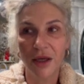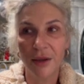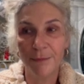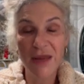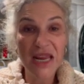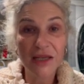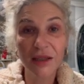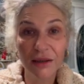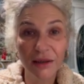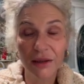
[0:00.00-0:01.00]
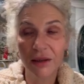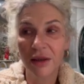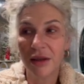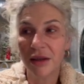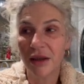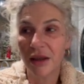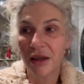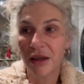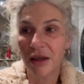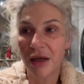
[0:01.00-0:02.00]
meat
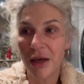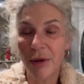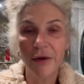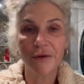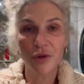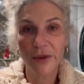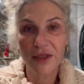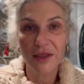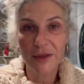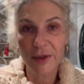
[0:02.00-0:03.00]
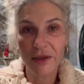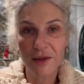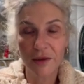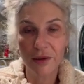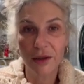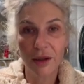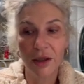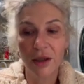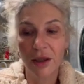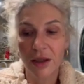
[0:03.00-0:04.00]
I bought for 26 bucks.
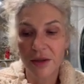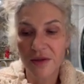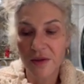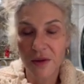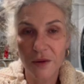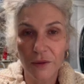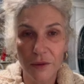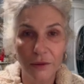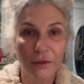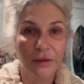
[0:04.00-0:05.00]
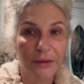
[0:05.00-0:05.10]
So